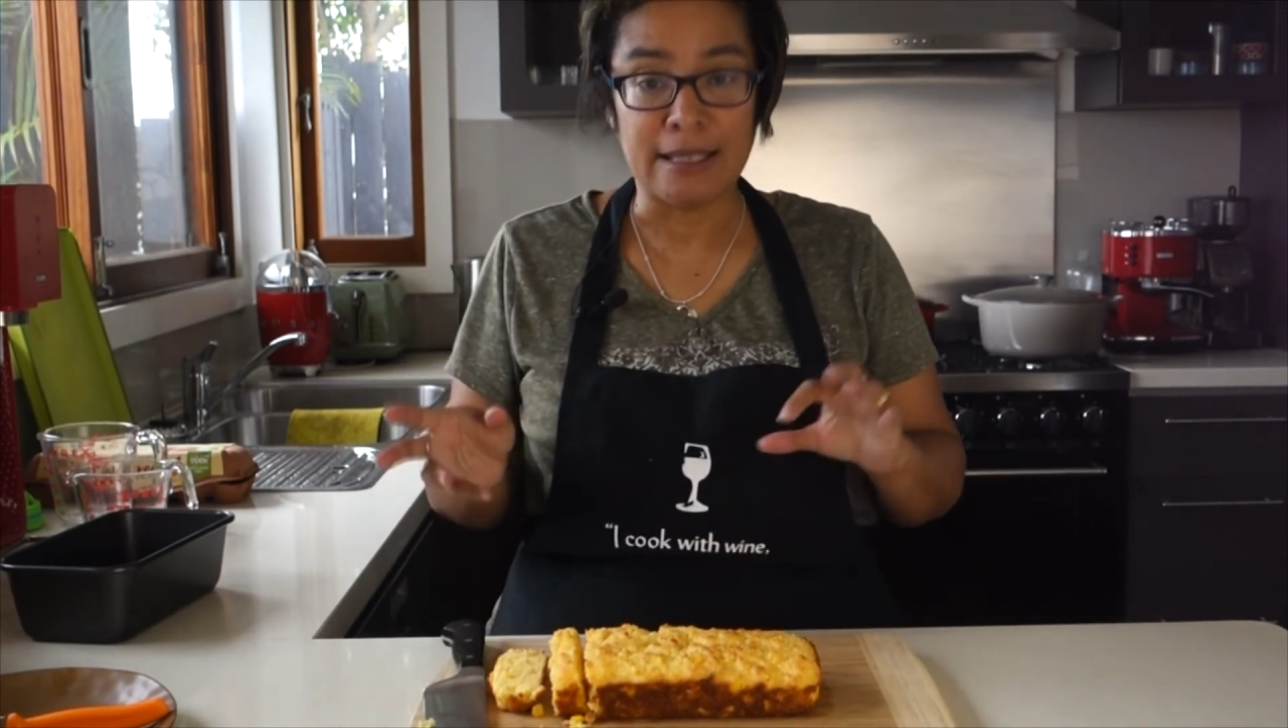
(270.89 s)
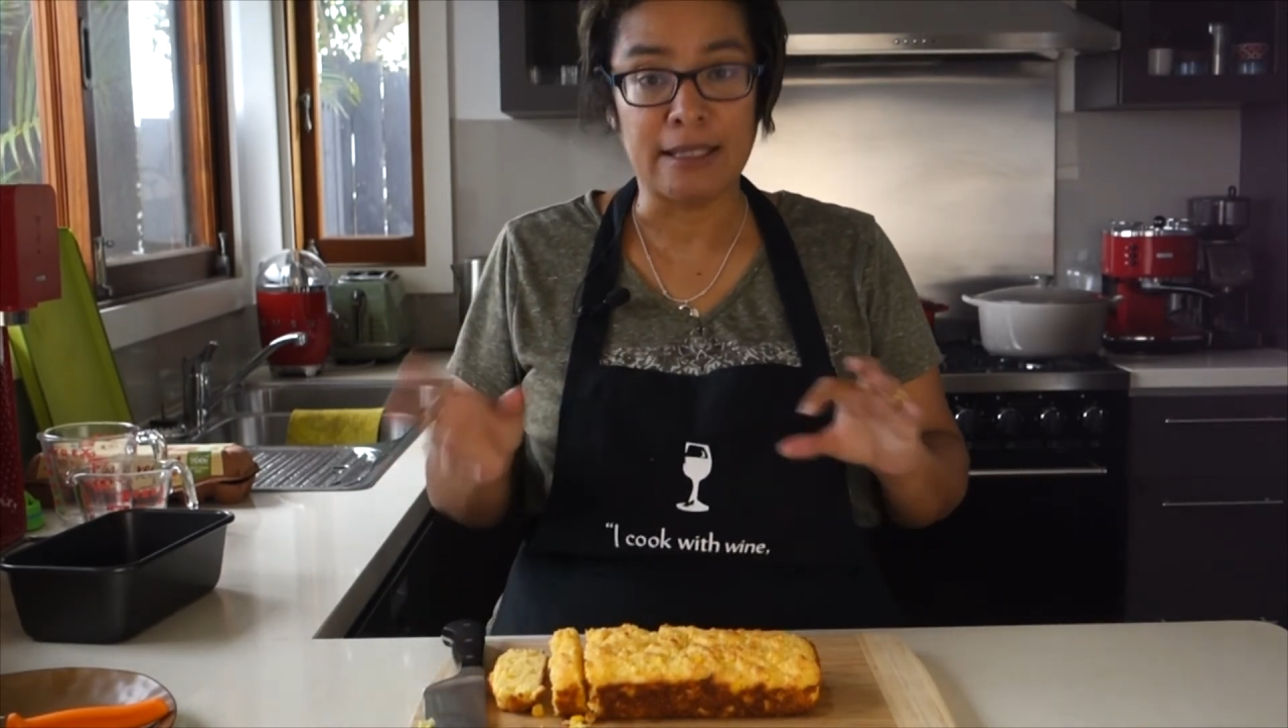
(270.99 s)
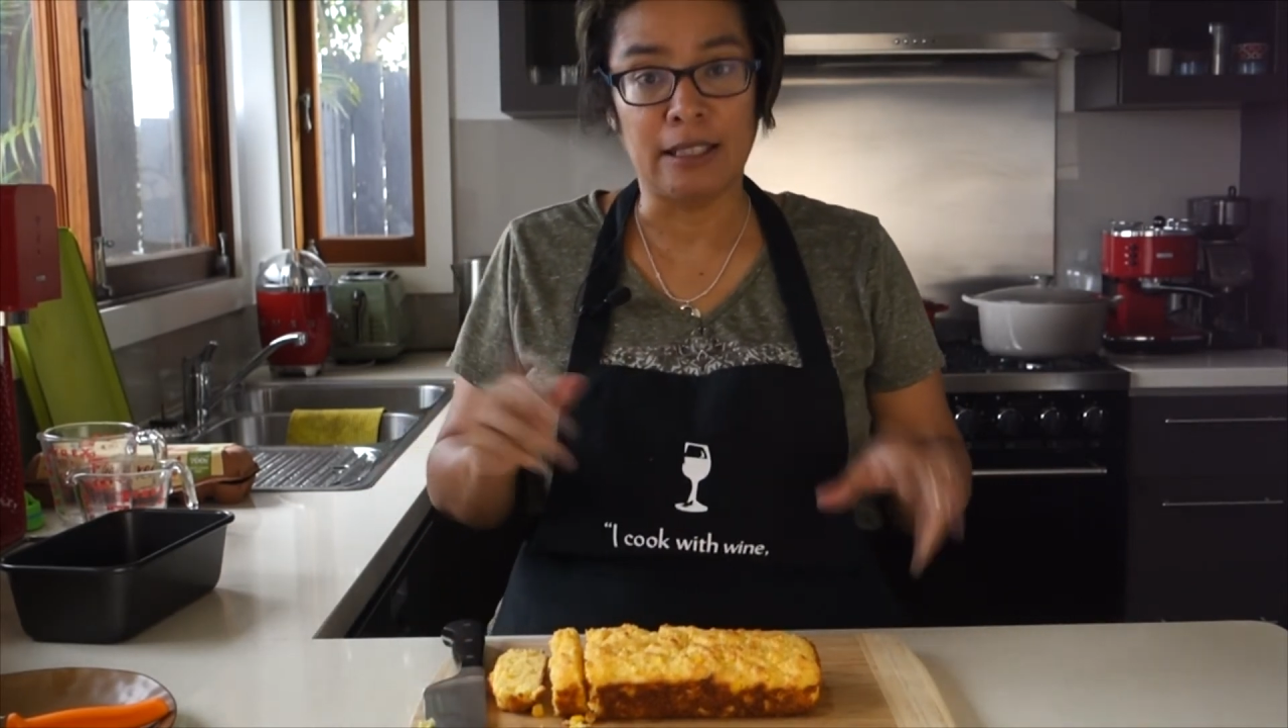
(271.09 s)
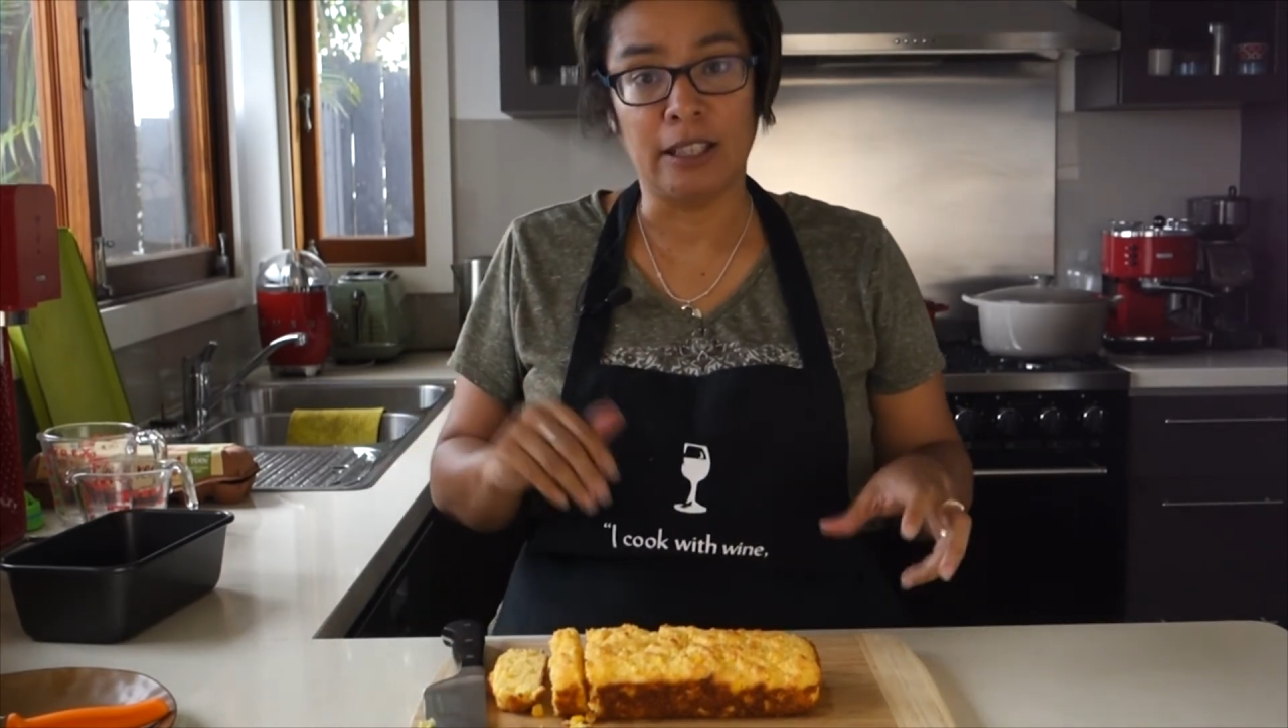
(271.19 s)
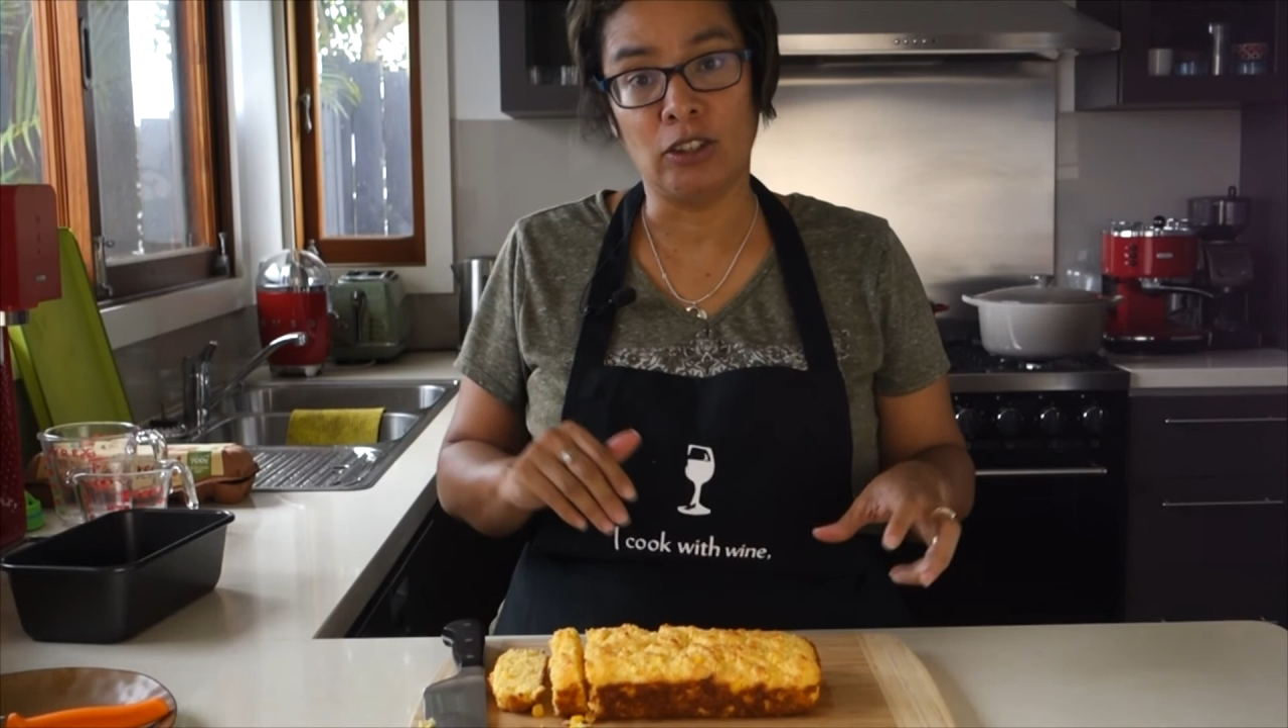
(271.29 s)

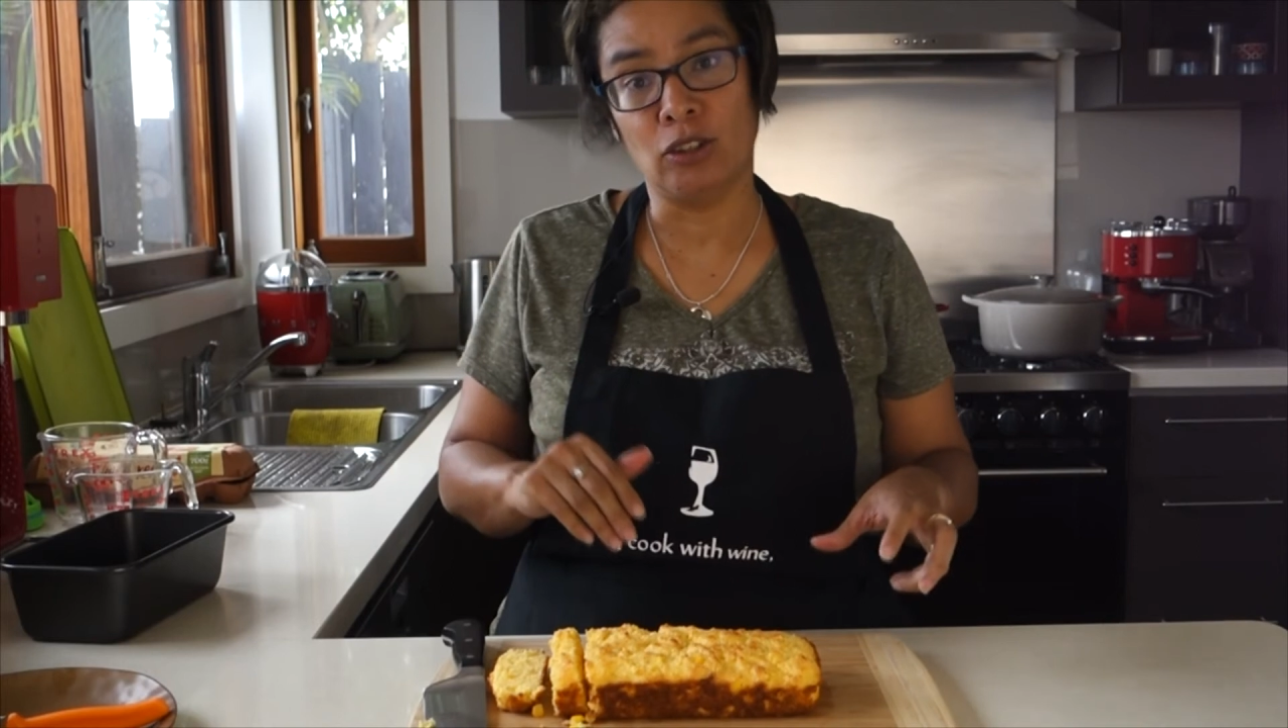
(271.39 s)
you can